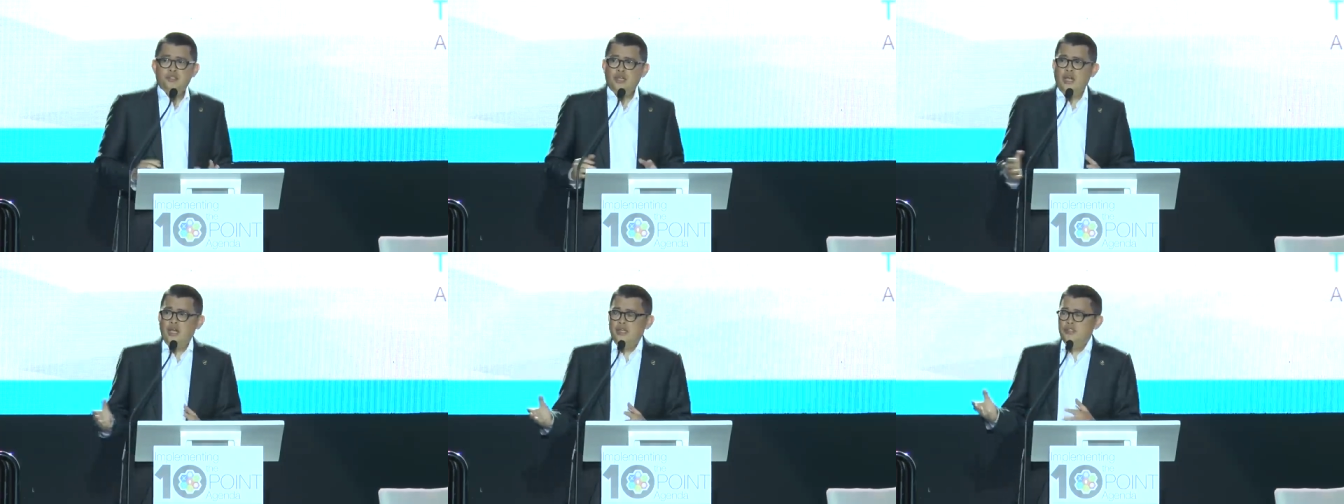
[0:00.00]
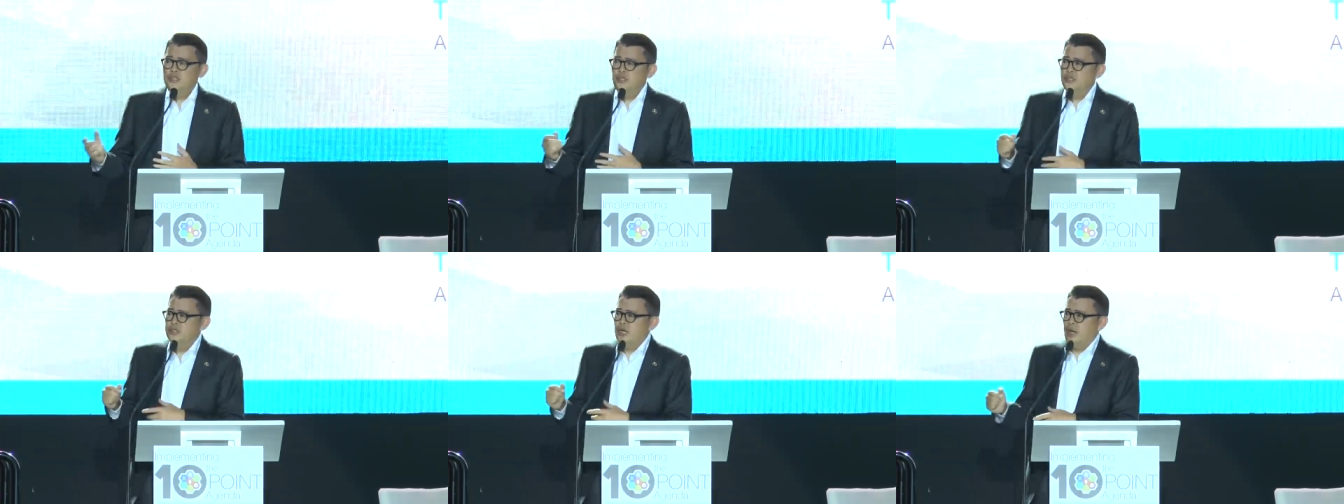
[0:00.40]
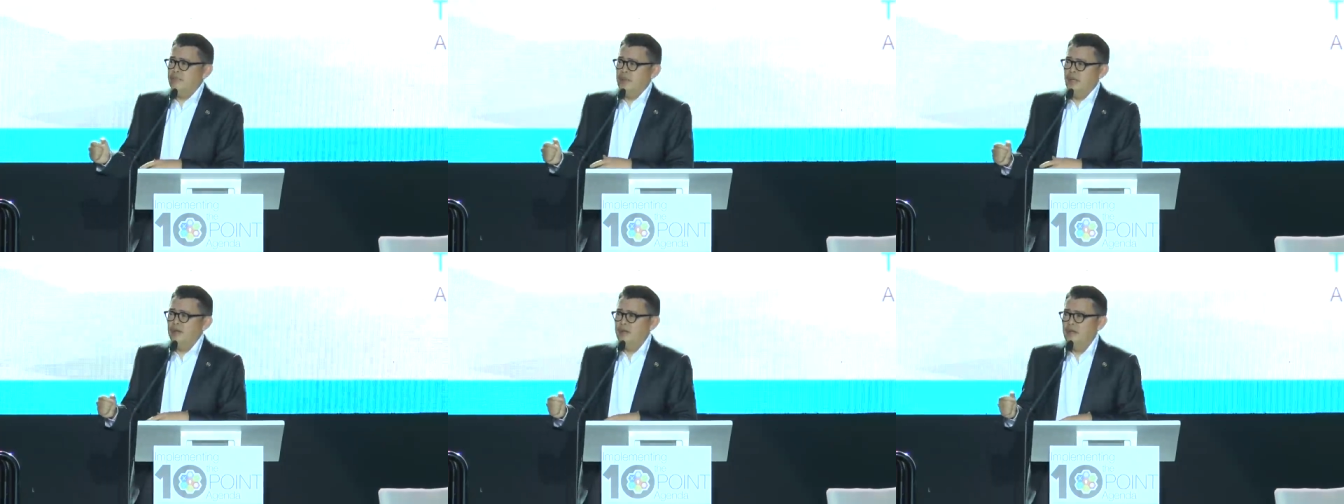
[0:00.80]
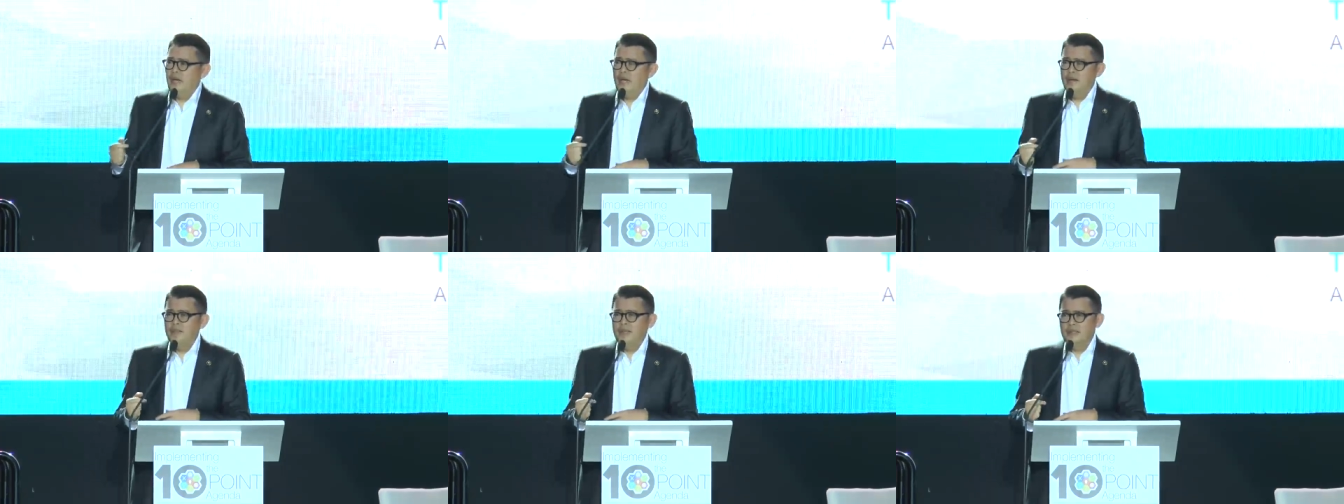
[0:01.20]
changed your shopping
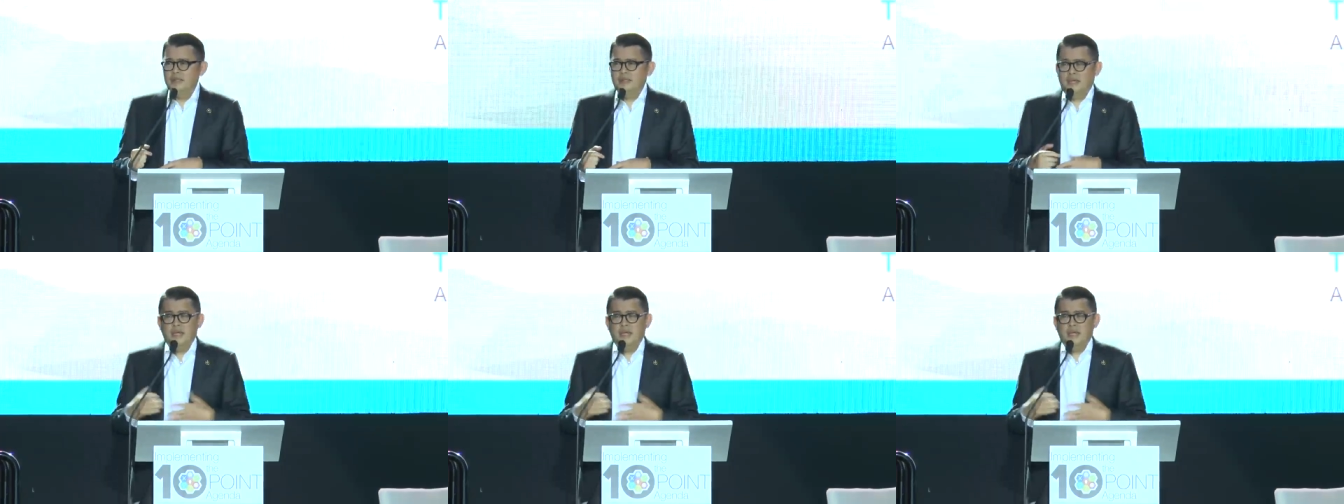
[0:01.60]
habits.